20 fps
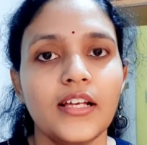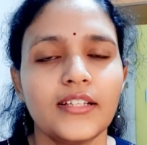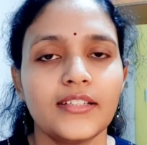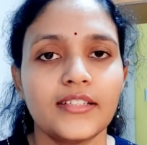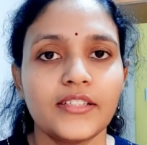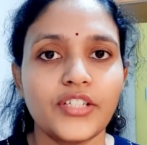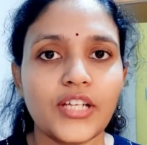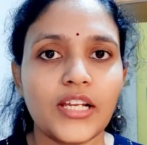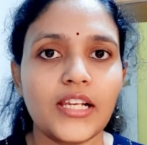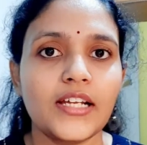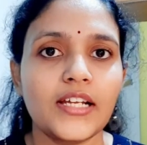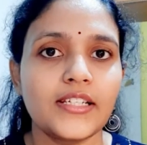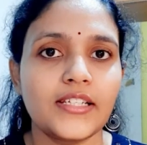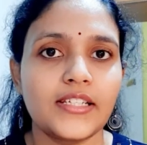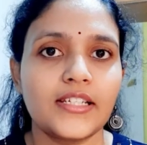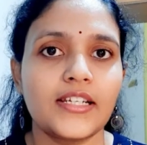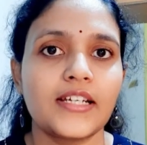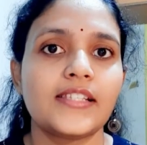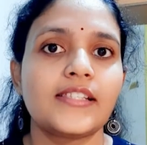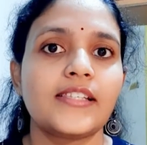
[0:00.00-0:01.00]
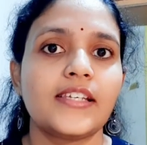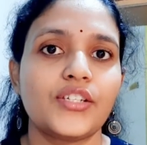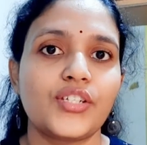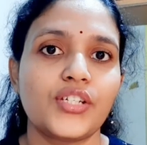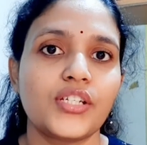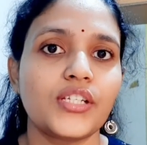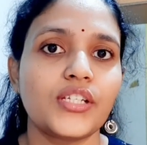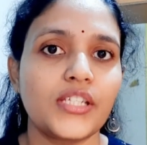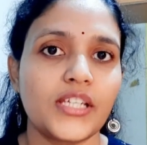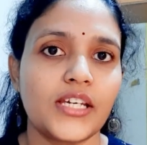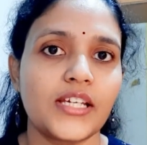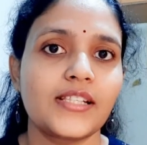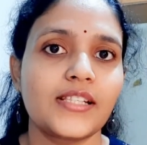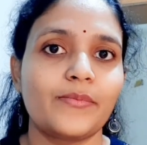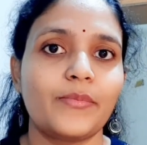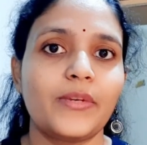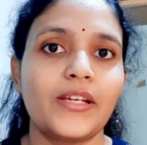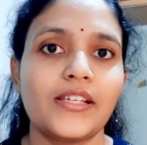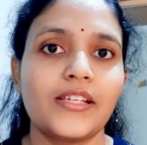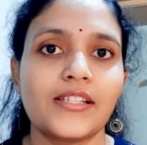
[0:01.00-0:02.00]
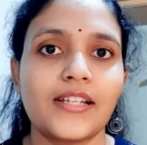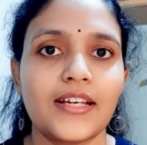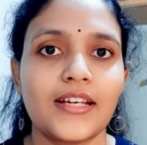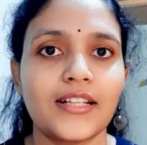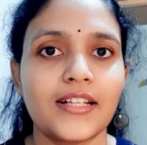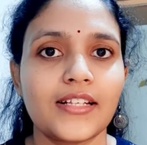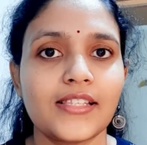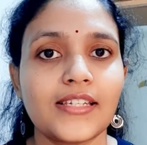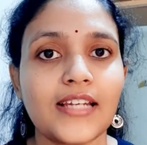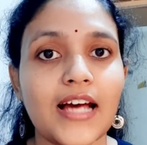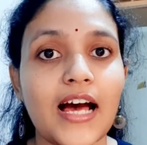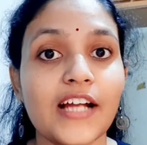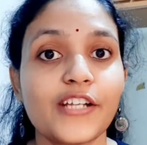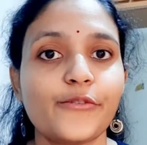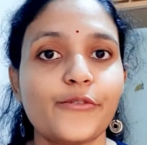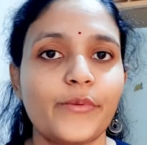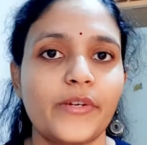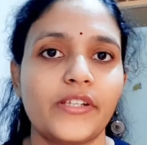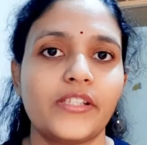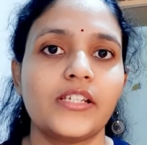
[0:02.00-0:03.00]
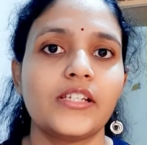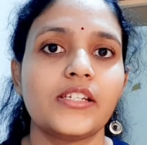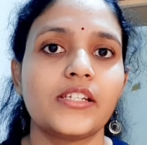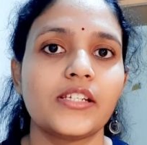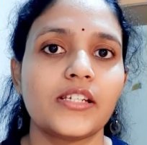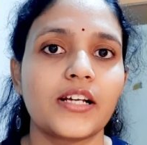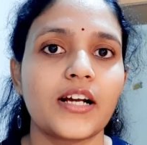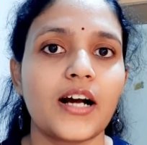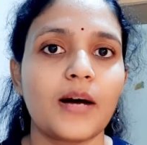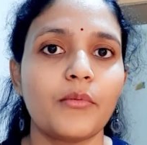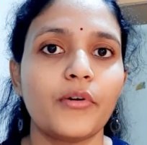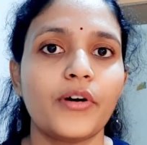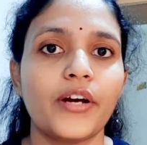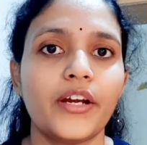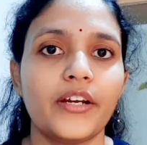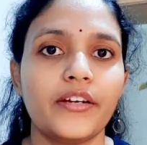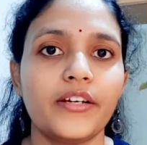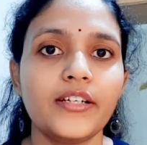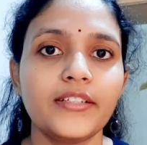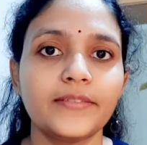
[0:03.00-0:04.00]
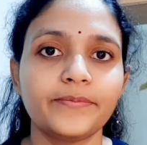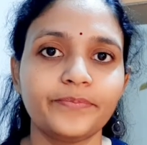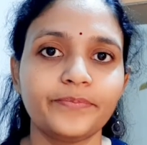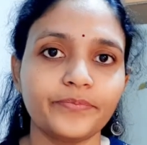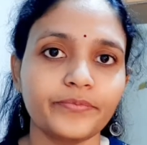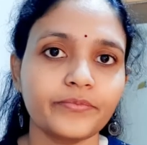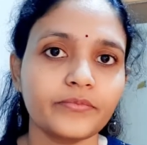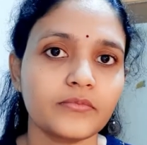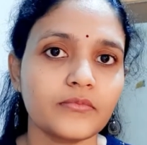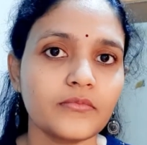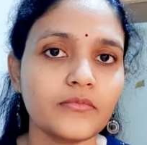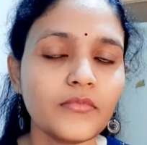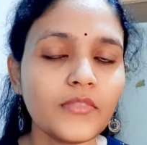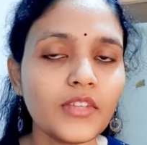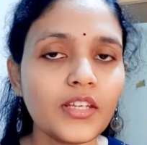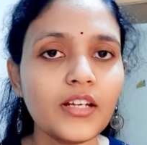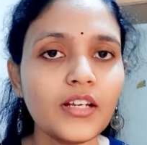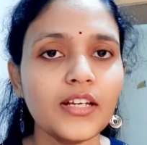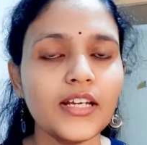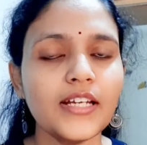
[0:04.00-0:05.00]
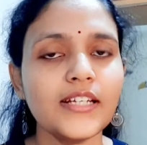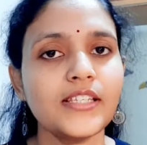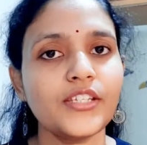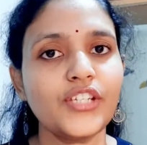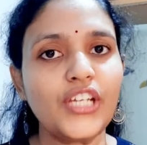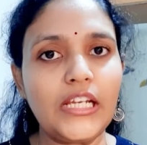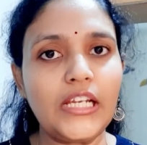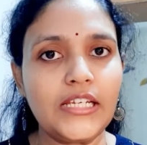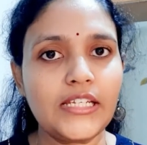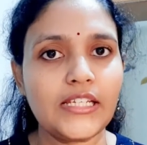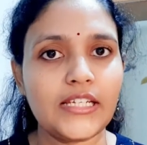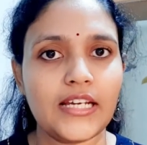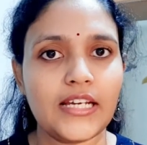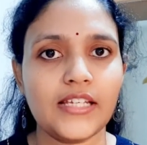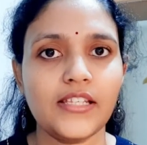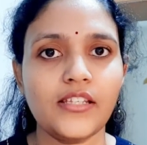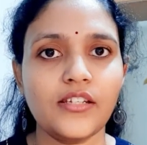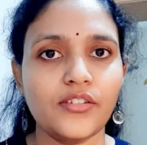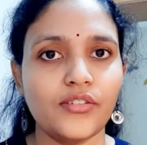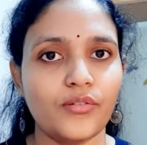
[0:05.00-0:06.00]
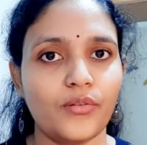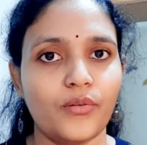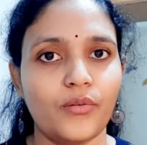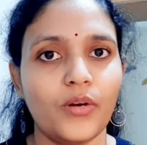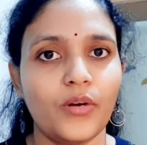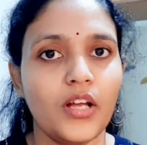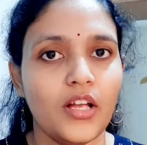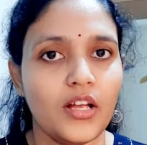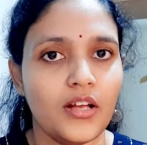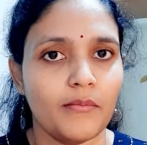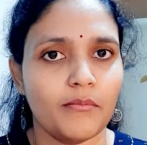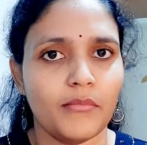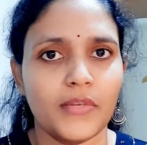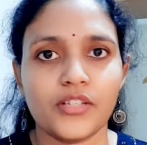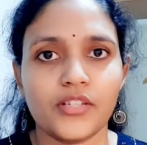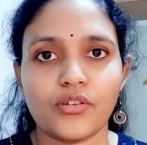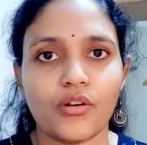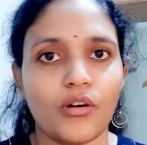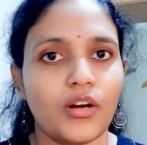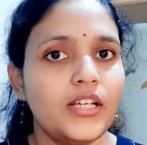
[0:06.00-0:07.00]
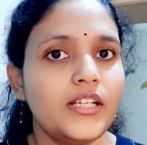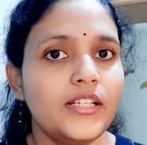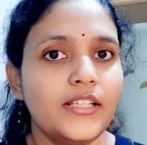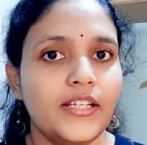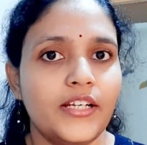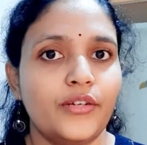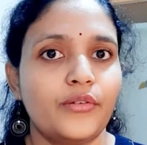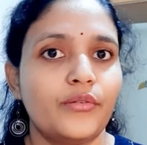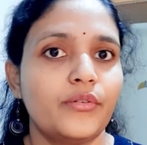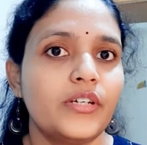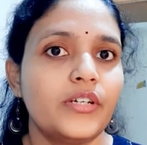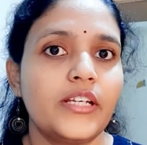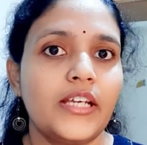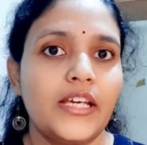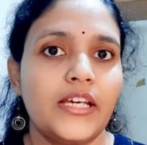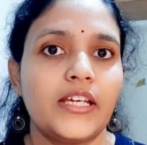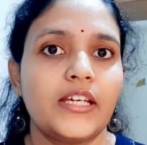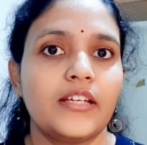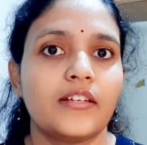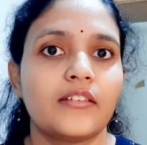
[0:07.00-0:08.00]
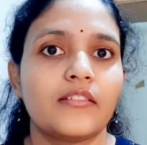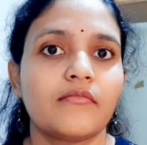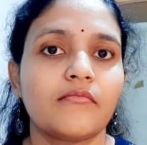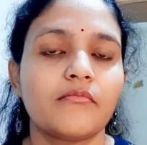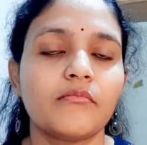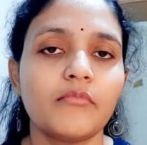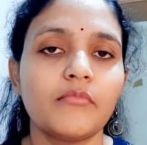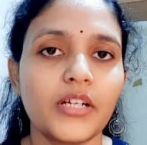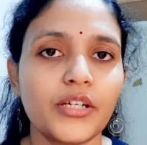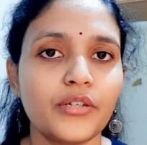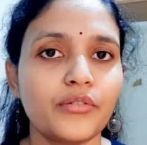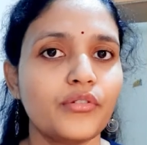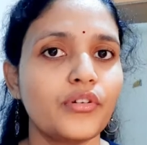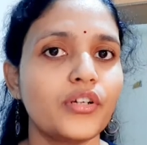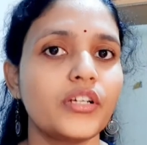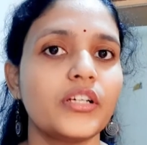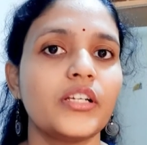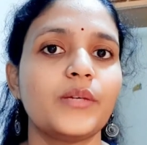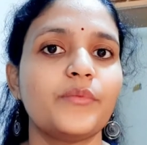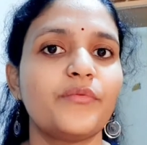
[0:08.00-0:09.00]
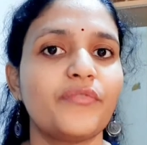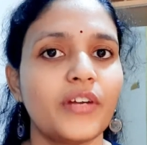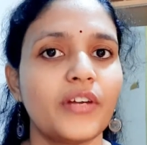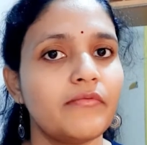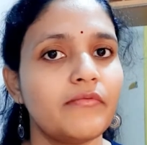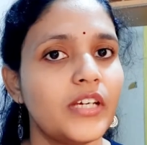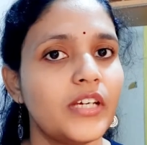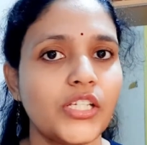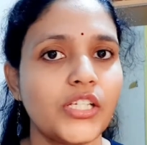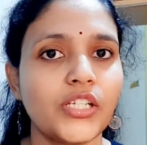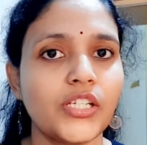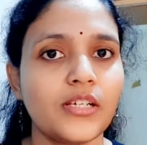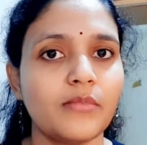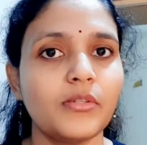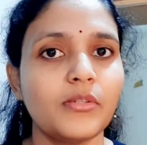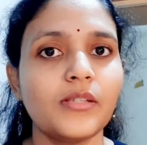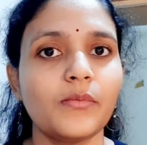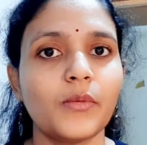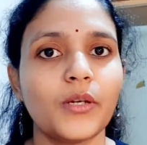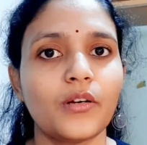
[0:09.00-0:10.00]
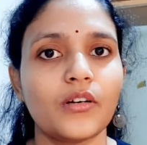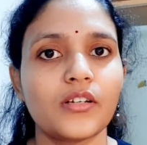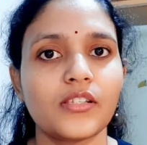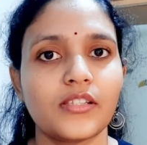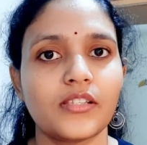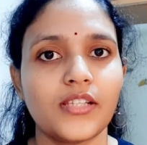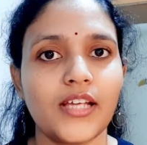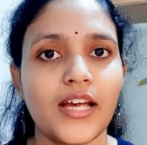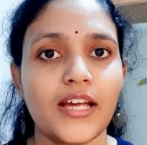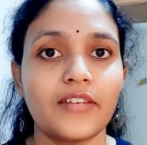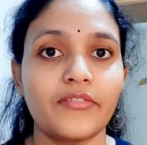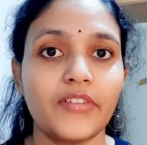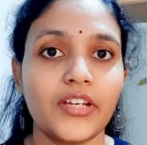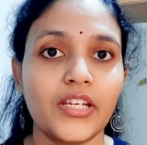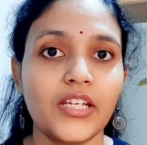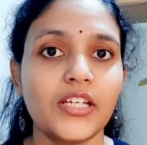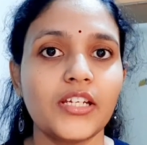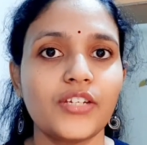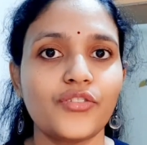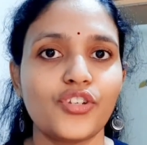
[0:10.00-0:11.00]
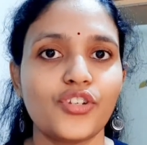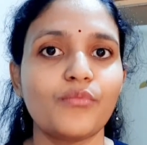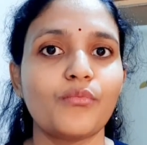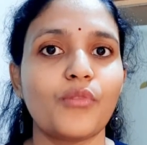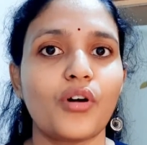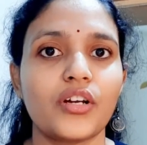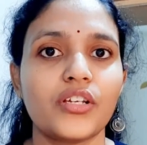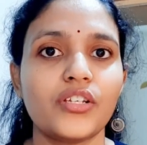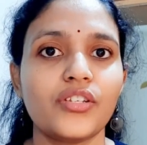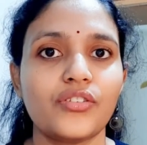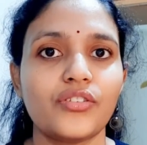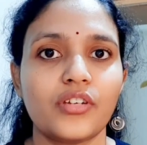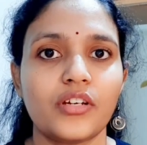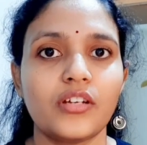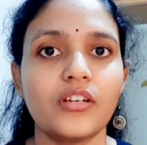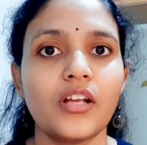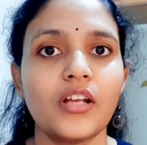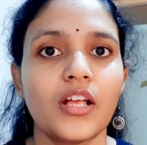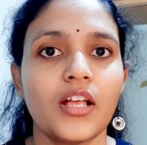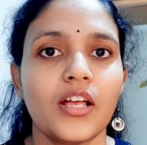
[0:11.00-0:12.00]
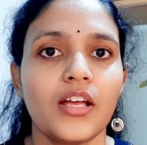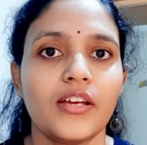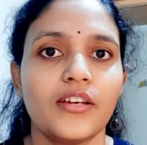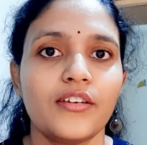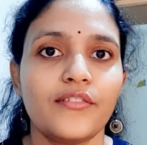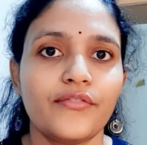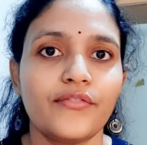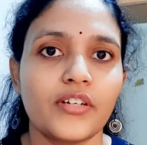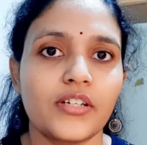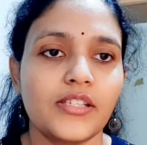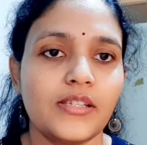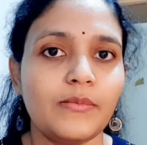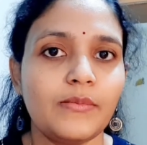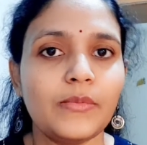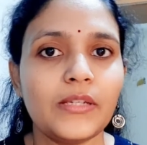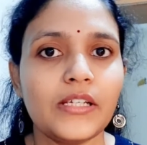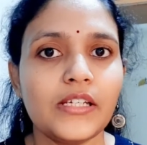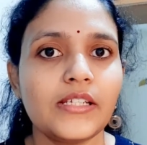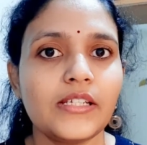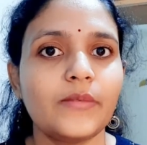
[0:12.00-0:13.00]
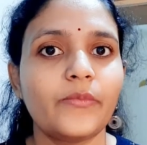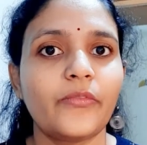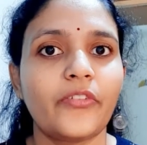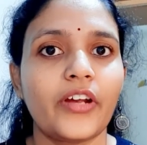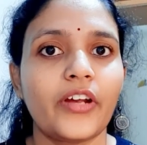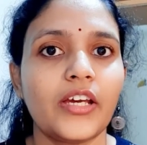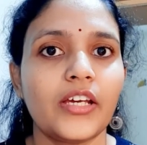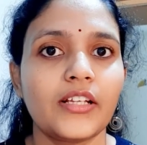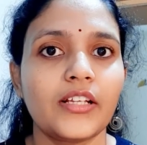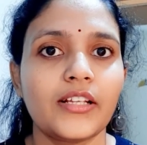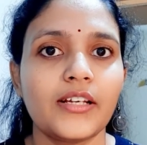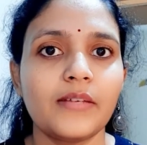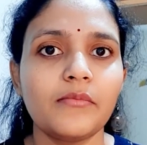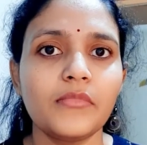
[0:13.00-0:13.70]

gelatinization takes place, like the starch present in carbohydrate gets gelatinized, so much oil they don't take in. But do not deep fry vegetables because they are very rich in moisture. If you are simply deep frying them,